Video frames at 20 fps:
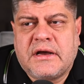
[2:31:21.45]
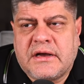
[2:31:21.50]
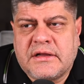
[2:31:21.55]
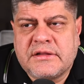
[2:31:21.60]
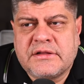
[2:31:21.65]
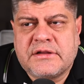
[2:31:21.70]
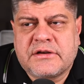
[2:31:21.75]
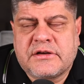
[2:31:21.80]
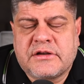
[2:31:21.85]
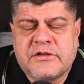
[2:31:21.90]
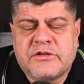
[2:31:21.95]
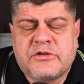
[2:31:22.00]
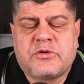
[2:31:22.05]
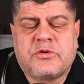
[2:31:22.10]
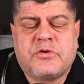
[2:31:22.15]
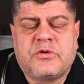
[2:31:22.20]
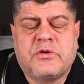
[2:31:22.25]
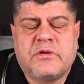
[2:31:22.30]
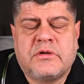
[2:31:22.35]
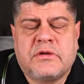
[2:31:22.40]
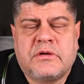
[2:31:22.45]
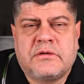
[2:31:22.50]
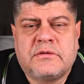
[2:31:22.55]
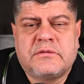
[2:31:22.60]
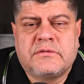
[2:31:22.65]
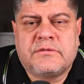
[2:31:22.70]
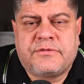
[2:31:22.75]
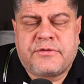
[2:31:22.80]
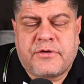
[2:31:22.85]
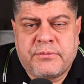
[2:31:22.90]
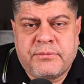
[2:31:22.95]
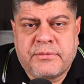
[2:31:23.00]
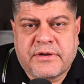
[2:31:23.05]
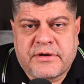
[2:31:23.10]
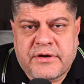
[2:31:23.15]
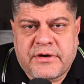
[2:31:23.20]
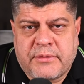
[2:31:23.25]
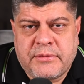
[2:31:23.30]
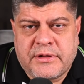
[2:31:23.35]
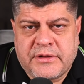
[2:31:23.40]
under control from
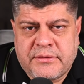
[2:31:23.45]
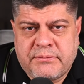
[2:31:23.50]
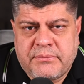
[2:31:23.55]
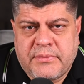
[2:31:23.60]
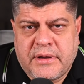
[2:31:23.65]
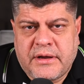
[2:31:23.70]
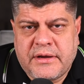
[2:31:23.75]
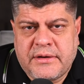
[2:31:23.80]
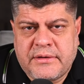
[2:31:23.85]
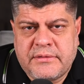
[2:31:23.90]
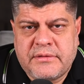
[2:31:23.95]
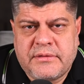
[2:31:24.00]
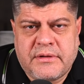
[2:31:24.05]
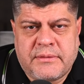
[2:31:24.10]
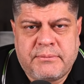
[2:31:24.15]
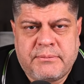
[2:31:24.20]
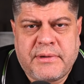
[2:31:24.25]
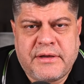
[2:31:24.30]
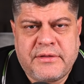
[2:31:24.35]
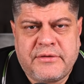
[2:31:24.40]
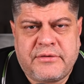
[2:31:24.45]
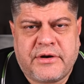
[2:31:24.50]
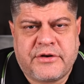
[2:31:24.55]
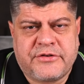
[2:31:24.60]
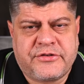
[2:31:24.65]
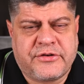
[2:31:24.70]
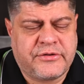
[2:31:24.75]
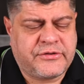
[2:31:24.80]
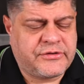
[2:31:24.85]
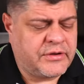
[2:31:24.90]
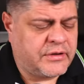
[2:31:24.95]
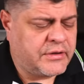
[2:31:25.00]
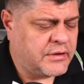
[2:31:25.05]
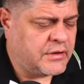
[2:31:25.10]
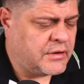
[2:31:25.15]
the Kremlin by the by the Russians.